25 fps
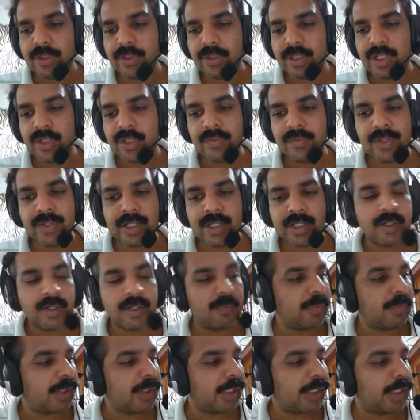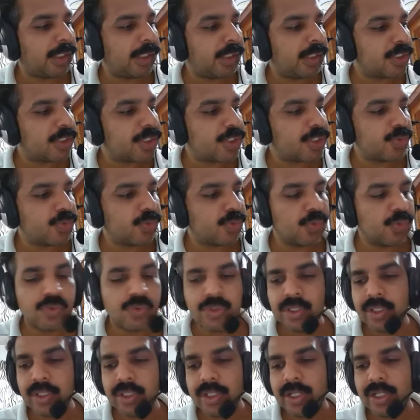divided by 2,
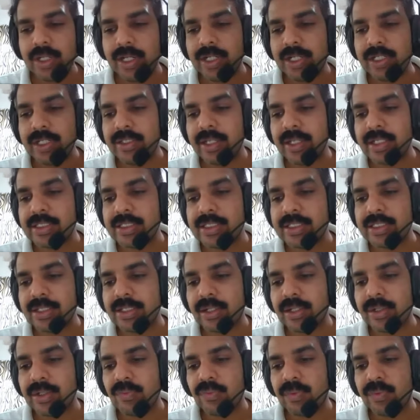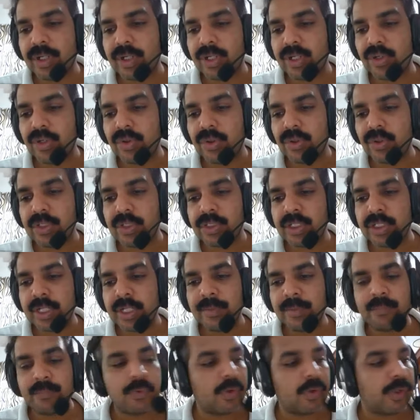and that is equal to
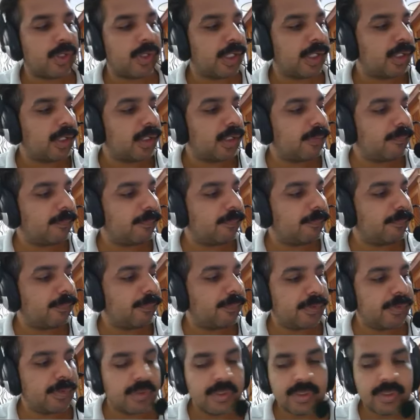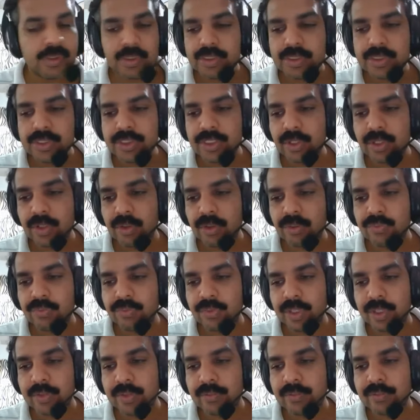
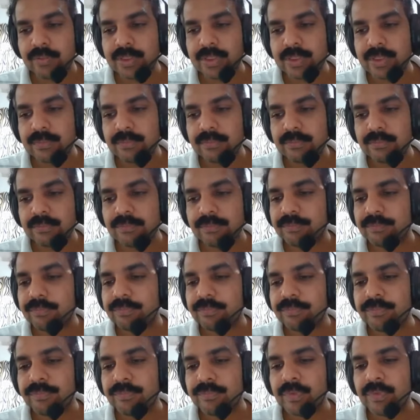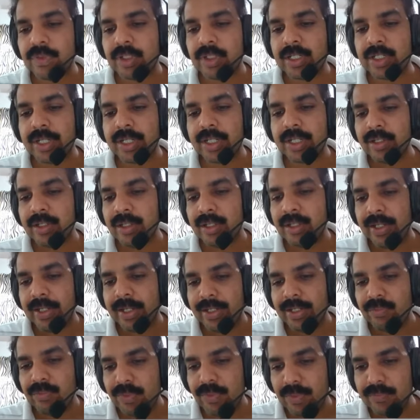103.05. Okay,
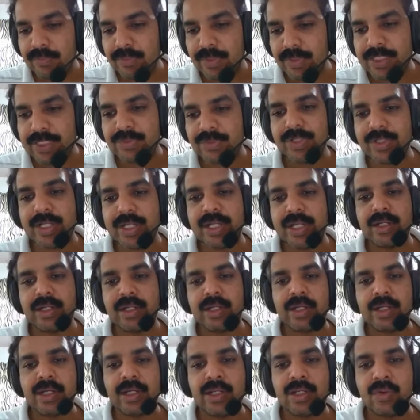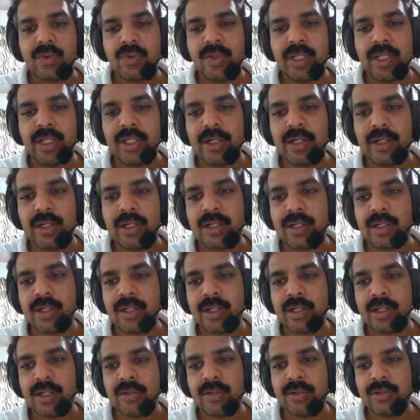and from this we can calculate R
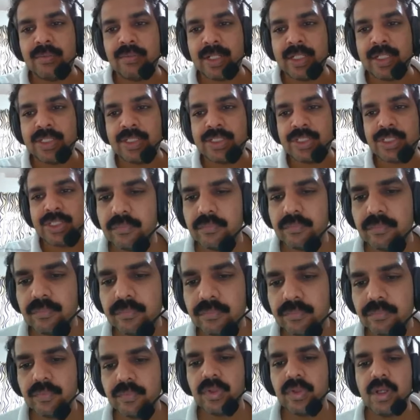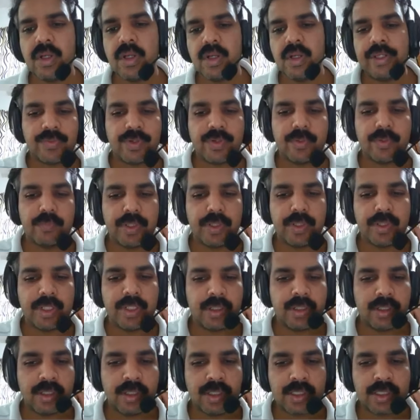average. Yes, that is 1
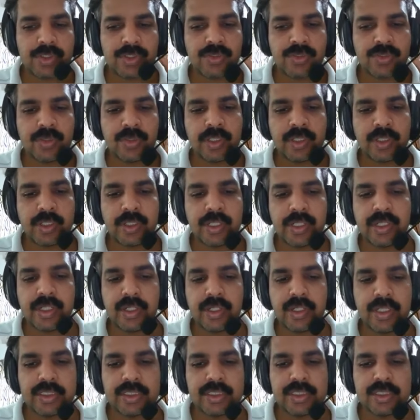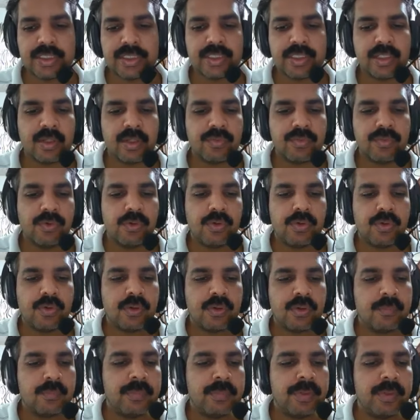by R square increases, therefore
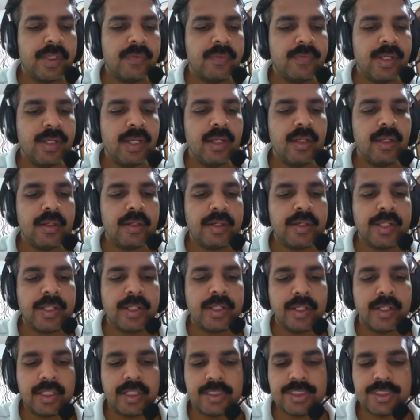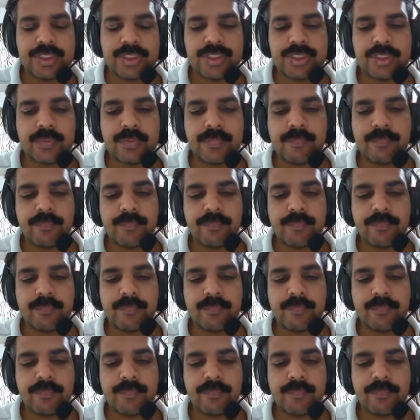B will decrease.